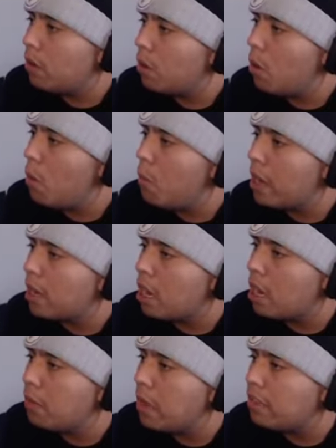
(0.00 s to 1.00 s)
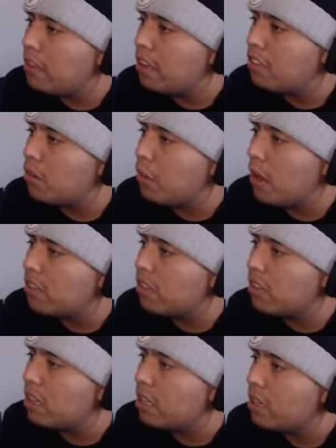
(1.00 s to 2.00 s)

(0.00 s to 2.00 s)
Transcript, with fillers: Oh my god, I'm not dead, surprisingly.